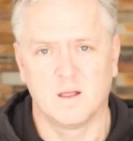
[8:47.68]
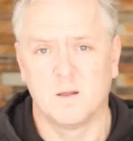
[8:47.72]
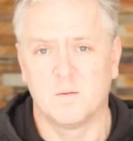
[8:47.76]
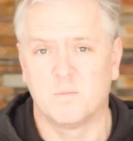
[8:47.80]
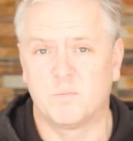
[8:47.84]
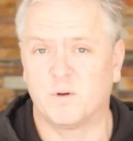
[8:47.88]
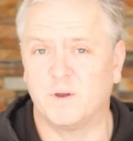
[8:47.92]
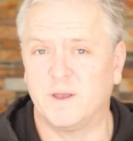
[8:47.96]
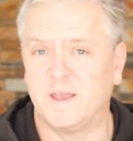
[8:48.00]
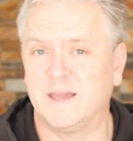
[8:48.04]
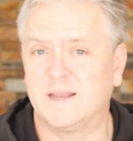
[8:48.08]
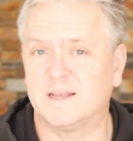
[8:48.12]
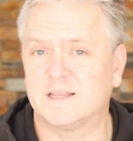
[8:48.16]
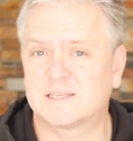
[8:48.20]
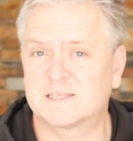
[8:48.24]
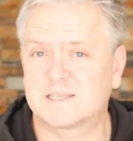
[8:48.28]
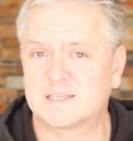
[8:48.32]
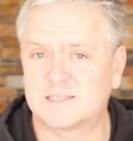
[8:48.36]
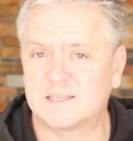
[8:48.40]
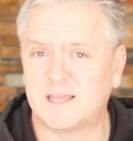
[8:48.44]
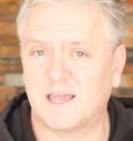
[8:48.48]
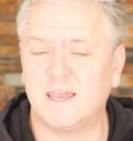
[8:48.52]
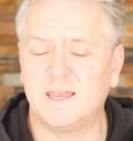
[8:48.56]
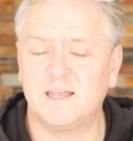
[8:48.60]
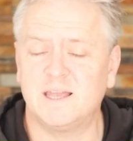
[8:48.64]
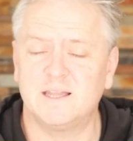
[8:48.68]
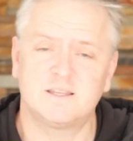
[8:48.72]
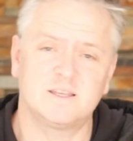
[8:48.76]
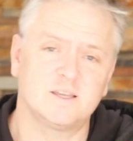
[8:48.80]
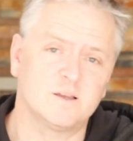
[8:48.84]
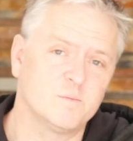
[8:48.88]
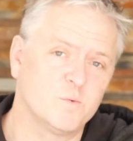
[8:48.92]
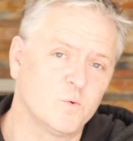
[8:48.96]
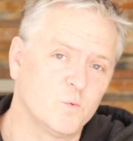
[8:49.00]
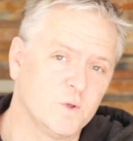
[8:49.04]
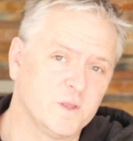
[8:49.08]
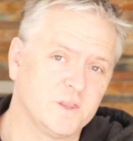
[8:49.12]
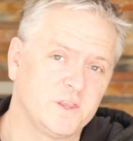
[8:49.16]
But in a
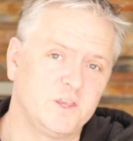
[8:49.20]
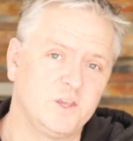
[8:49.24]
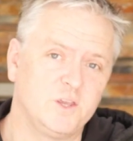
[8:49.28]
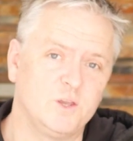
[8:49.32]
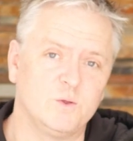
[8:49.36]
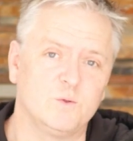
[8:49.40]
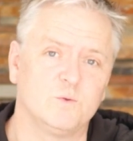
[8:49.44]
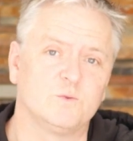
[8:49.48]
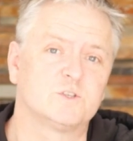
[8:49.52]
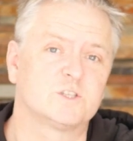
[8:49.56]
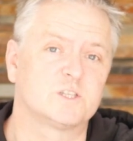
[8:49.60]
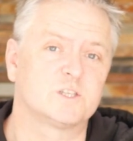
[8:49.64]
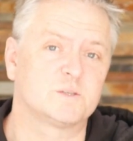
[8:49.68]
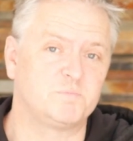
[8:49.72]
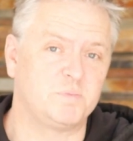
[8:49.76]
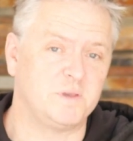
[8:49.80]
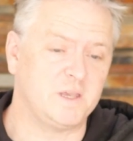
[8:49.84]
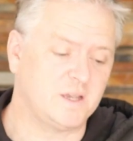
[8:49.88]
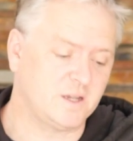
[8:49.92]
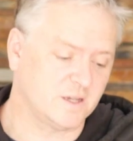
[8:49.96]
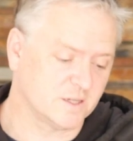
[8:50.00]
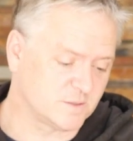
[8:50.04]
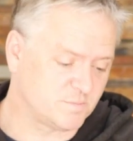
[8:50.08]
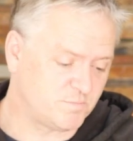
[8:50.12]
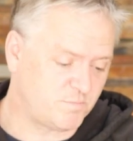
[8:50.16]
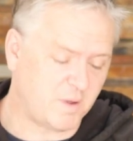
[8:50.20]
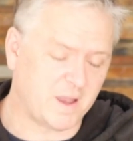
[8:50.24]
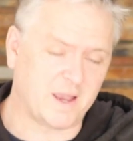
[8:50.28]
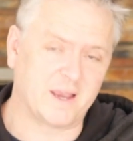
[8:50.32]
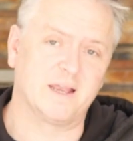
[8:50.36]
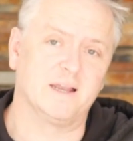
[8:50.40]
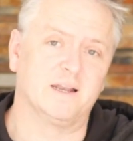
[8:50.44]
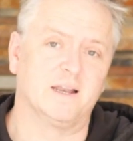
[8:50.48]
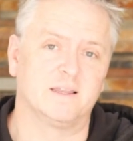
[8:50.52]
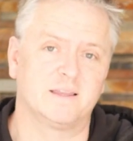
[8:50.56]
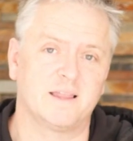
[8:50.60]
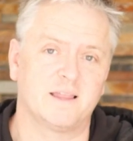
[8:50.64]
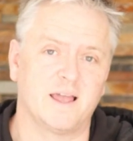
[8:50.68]
stadium with huge speakers back
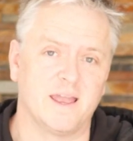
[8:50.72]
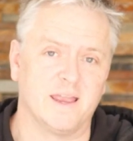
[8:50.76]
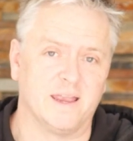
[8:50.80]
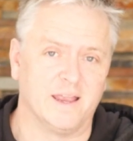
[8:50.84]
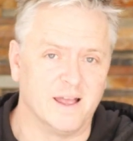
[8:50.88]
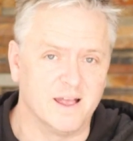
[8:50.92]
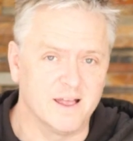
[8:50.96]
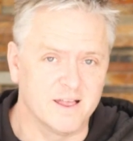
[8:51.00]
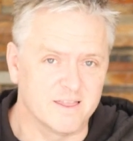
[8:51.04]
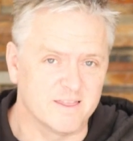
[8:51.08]
in the day,